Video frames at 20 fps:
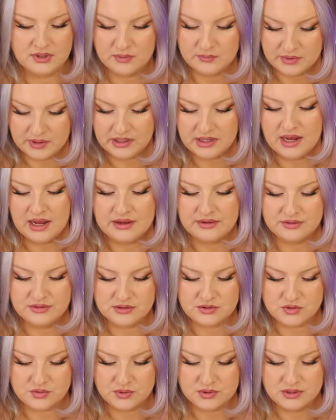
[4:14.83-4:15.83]
I'm gonna add
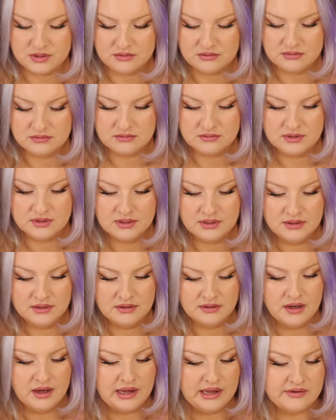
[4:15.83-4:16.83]
this one.
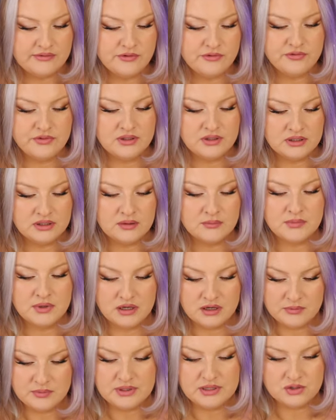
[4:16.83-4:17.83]
I have a feeling I'm
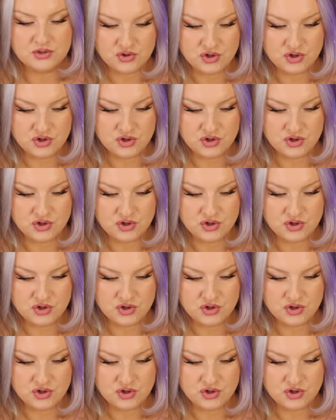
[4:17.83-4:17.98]
gonna be in